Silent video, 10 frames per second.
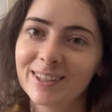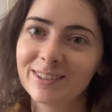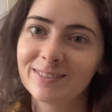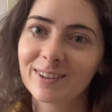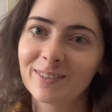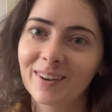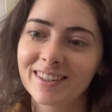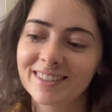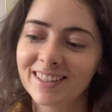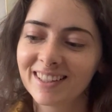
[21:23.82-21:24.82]
you for
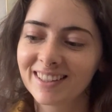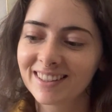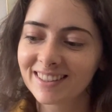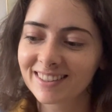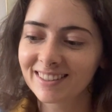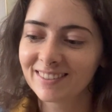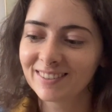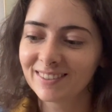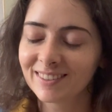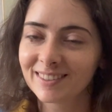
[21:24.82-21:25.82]
watching this
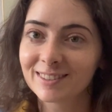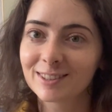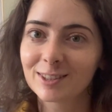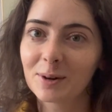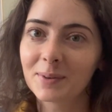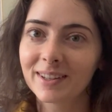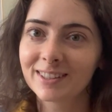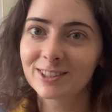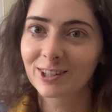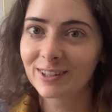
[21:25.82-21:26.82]
little sewing
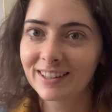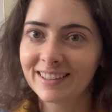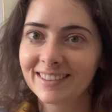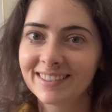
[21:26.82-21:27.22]
journey.